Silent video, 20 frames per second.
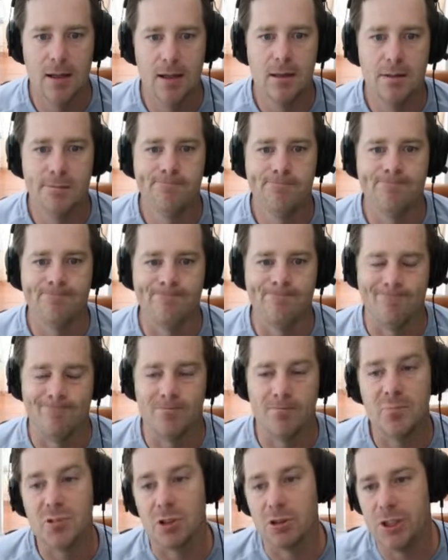
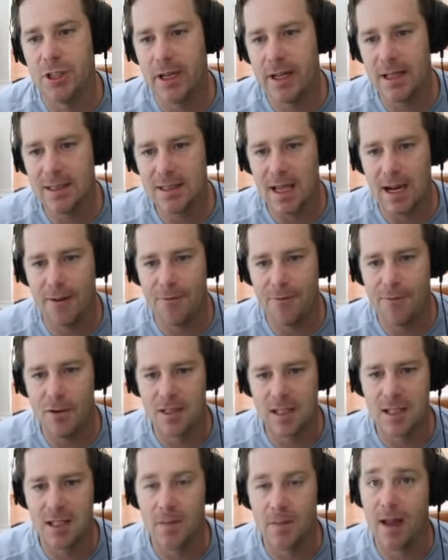So chickens kind of feels
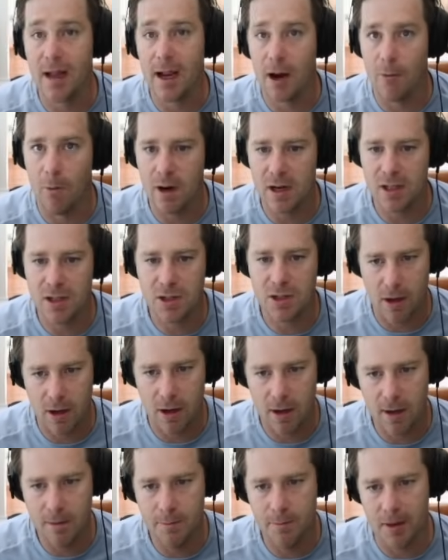like something I want to start
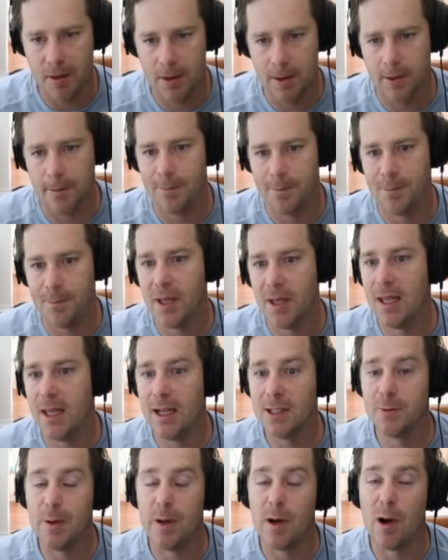on, but the
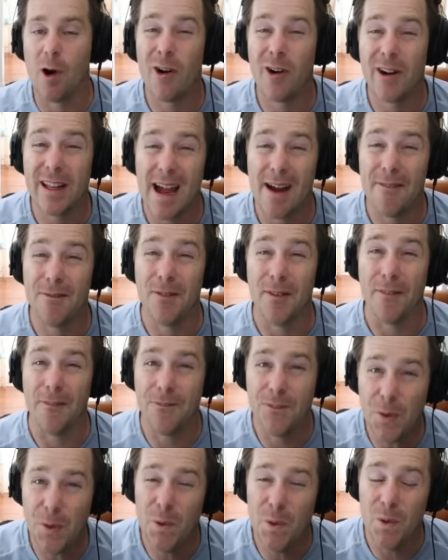pigs, we already have the
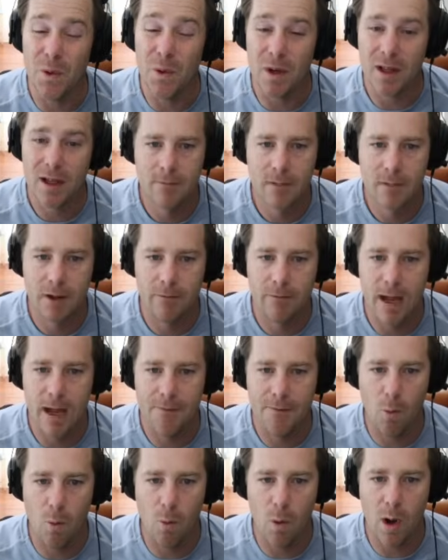food. We have
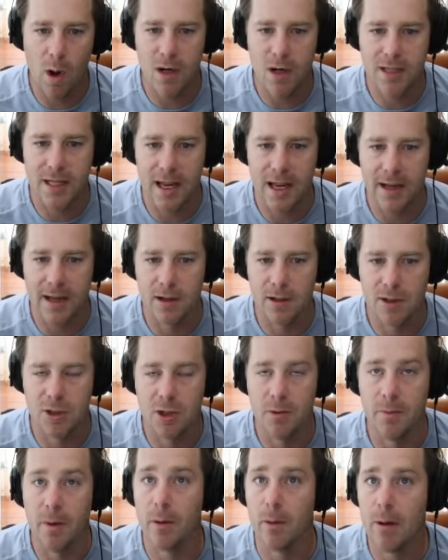a water tank here too,
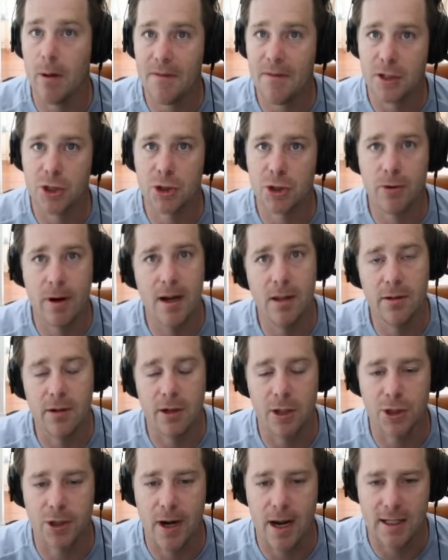but we don't have a trailer to
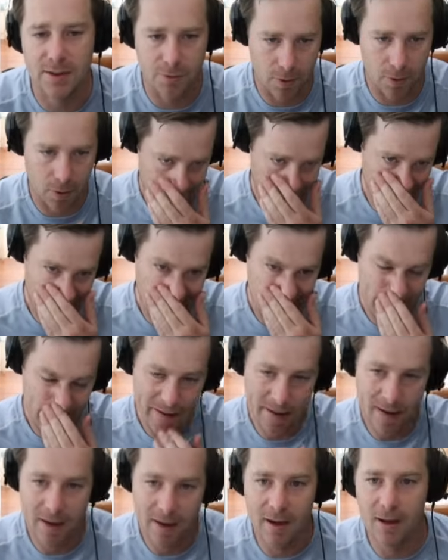transfer it though.
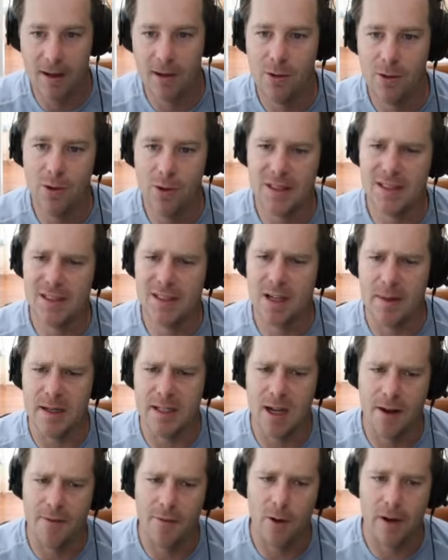Ooh, this is gonna be
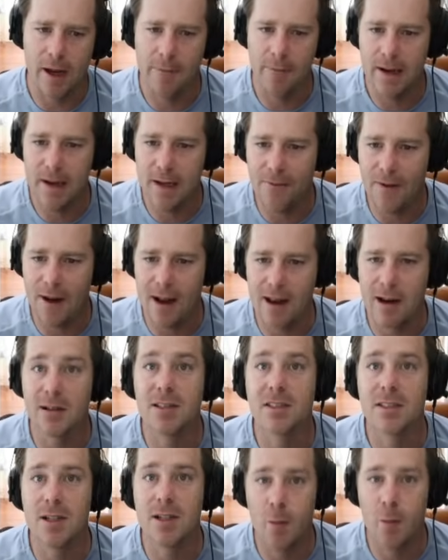tough. Okay, we need to find out
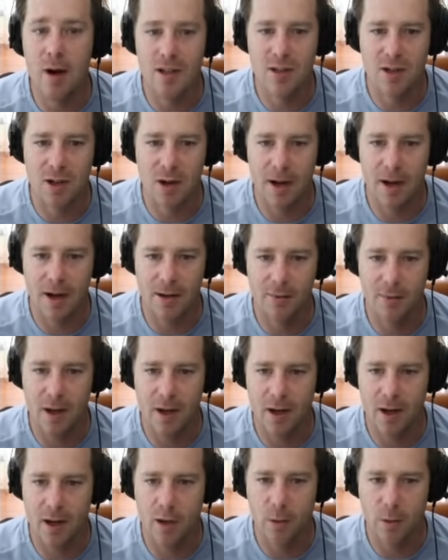some way to start making
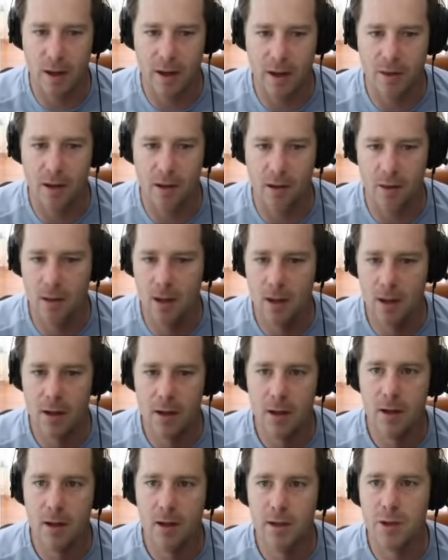money quick though.
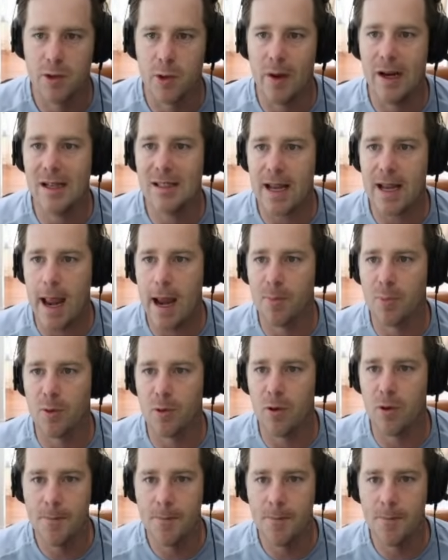So it is April.